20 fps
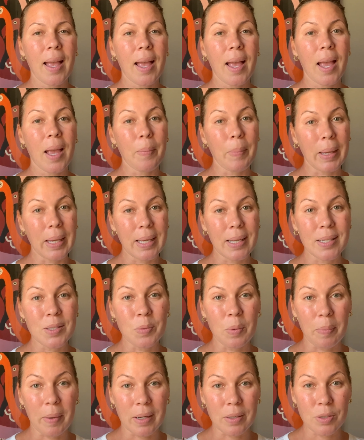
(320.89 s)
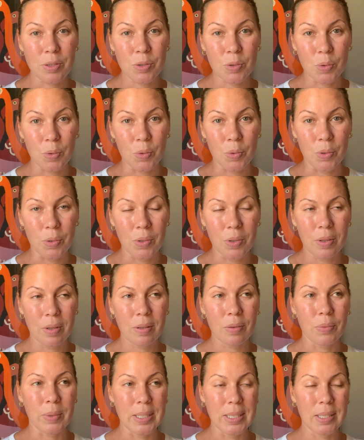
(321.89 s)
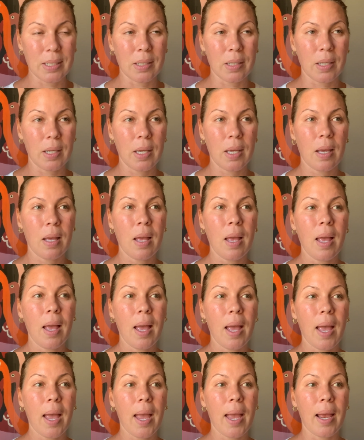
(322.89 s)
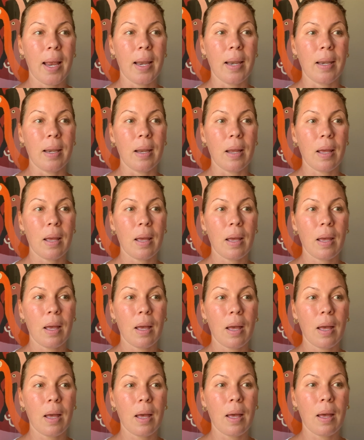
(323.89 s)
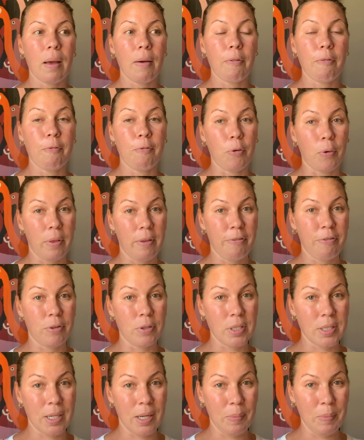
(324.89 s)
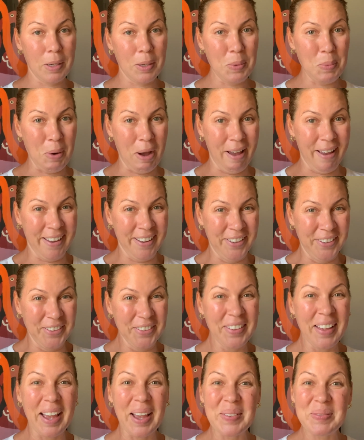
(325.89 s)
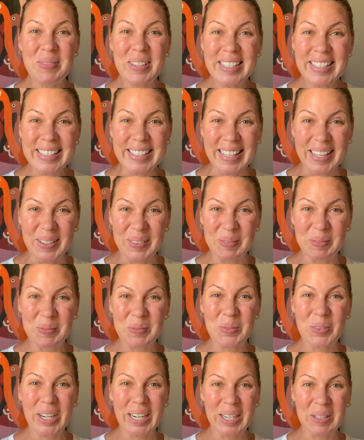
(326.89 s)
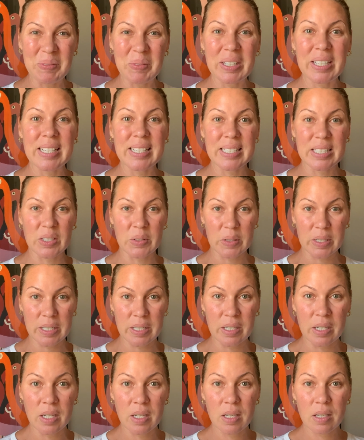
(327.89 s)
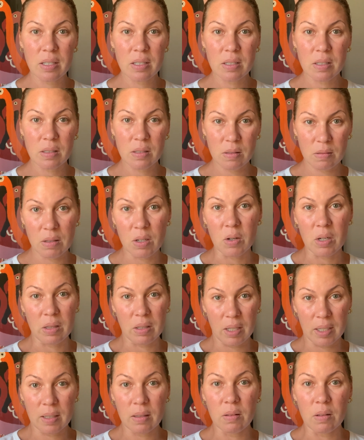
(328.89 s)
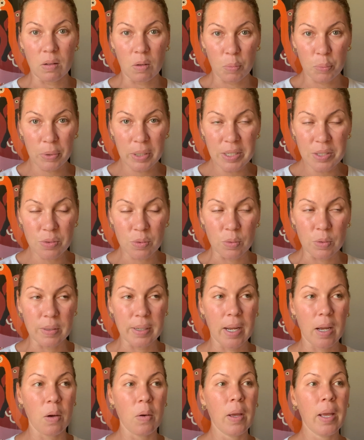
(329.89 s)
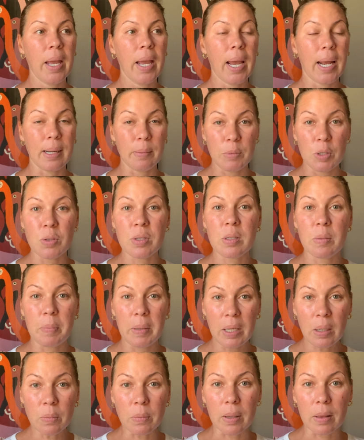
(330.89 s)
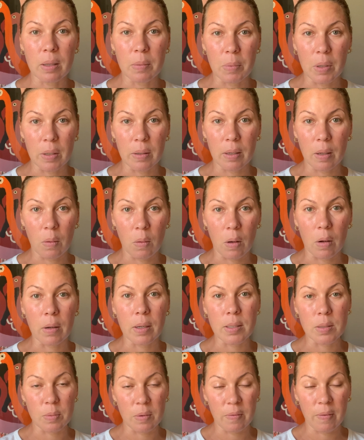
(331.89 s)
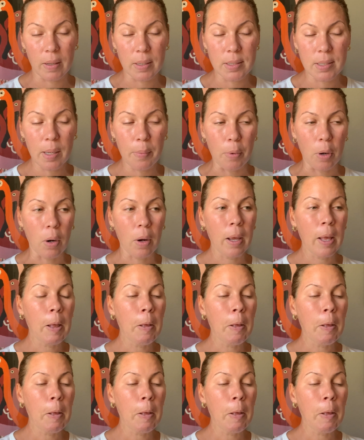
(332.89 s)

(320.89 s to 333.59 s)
And my kids went back to school recently. And for the first time in a while, I miss them, right? Because they're in like a little preschool now. And I'm used to being with them all day long because we've had summer.